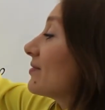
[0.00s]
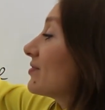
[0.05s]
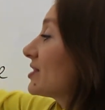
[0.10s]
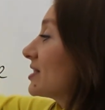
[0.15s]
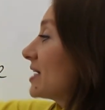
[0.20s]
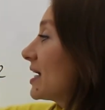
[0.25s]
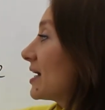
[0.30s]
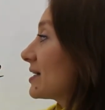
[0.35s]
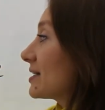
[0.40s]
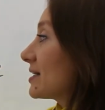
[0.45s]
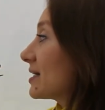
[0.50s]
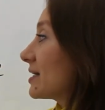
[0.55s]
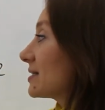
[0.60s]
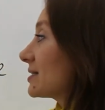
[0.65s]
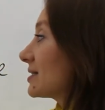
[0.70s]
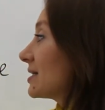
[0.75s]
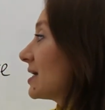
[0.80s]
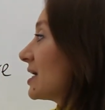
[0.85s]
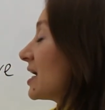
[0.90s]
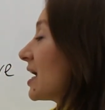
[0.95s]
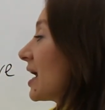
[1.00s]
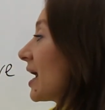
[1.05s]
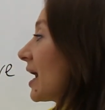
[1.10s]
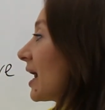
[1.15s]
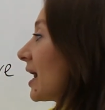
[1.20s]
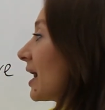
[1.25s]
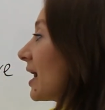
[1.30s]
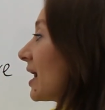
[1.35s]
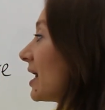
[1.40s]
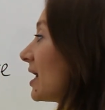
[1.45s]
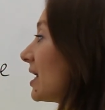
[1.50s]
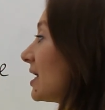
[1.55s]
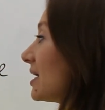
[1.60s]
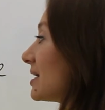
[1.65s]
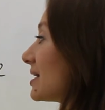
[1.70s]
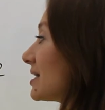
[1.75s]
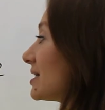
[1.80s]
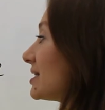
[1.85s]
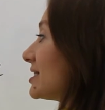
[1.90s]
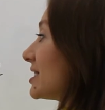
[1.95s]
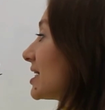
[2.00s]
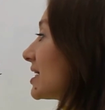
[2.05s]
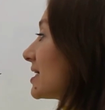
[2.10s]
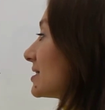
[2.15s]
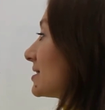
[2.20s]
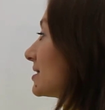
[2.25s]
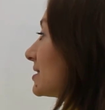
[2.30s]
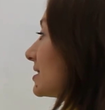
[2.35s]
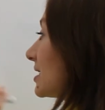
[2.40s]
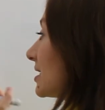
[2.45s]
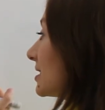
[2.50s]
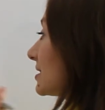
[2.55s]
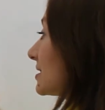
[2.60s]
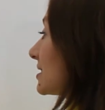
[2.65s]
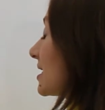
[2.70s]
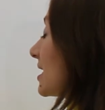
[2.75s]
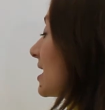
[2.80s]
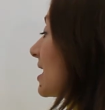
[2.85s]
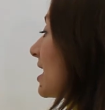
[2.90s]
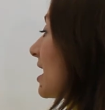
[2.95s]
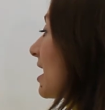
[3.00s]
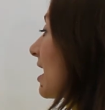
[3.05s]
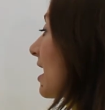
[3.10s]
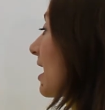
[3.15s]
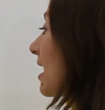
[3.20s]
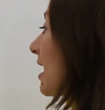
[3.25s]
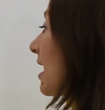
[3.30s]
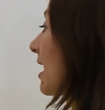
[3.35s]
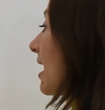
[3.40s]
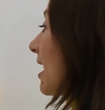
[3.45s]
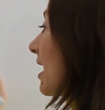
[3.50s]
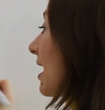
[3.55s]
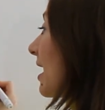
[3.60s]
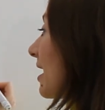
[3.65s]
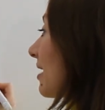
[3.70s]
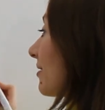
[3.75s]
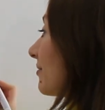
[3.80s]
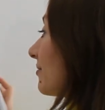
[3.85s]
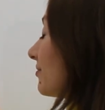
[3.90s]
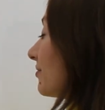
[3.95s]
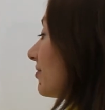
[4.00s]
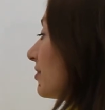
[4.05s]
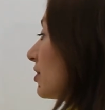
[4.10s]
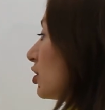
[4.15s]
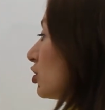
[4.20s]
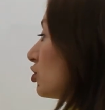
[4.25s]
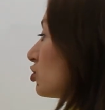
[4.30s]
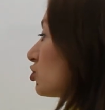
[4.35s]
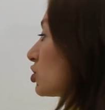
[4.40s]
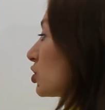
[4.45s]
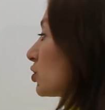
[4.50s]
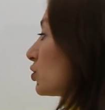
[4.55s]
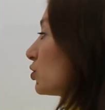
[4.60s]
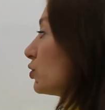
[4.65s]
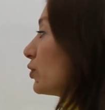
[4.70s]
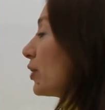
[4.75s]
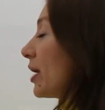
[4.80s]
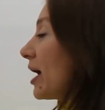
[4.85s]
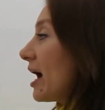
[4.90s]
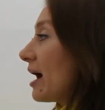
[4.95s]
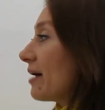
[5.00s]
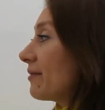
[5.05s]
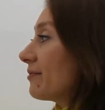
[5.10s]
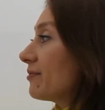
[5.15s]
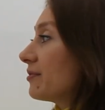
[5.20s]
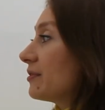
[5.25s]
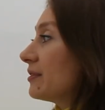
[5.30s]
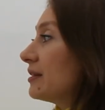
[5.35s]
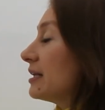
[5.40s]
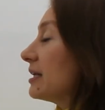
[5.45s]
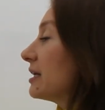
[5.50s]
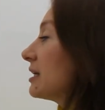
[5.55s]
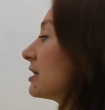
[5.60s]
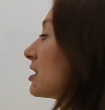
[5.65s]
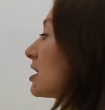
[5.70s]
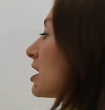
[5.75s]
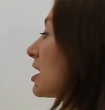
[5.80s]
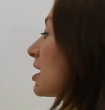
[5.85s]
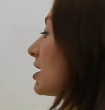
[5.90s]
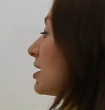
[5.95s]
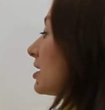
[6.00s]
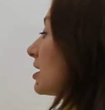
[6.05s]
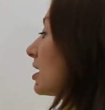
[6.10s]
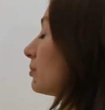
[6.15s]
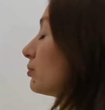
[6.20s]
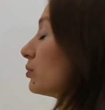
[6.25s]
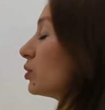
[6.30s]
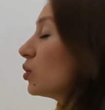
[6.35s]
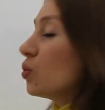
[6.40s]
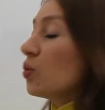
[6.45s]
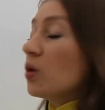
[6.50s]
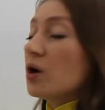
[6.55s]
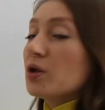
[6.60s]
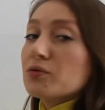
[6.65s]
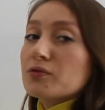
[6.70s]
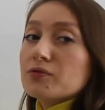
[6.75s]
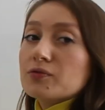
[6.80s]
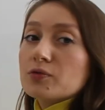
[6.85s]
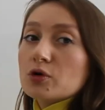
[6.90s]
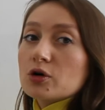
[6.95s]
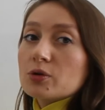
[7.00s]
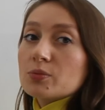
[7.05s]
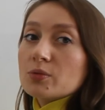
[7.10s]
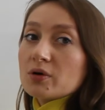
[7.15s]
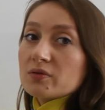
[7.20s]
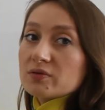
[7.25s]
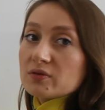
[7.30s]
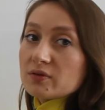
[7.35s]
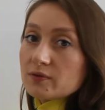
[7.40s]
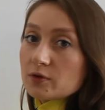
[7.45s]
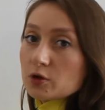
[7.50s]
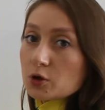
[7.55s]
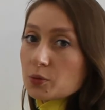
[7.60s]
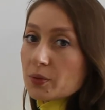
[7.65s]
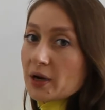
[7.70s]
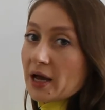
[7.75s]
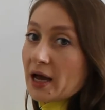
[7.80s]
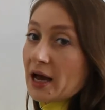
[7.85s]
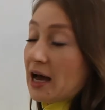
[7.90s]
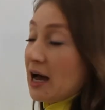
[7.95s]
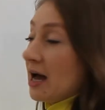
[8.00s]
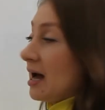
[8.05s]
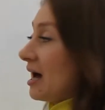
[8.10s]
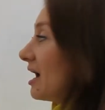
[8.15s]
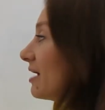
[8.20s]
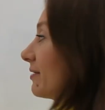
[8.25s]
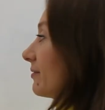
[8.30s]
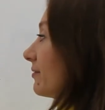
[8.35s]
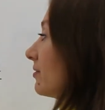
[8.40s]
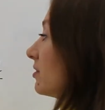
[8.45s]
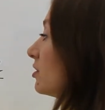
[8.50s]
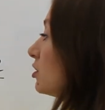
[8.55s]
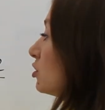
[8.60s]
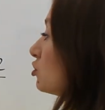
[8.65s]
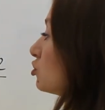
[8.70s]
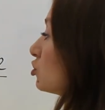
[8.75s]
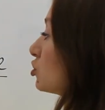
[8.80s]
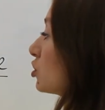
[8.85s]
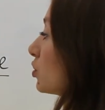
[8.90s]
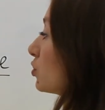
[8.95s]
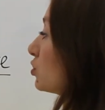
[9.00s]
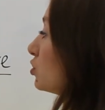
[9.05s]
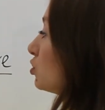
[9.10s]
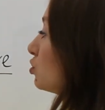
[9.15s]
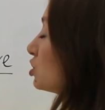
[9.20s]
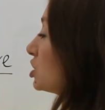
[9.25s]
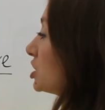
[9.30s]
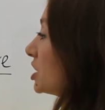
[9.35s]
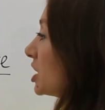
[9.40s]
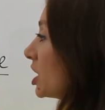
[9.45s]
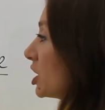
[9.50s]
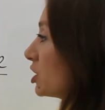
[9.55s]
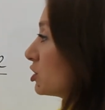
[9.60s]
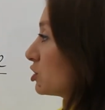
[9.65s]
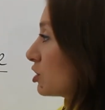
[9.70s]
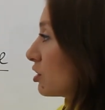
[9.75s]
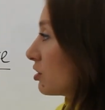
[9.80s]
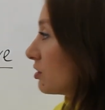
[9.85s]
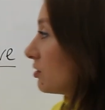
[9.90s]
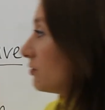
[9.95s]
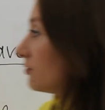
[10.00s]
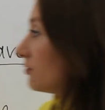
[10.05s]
sentence he doesn't have. So you have the number one form of the verb have. So you change the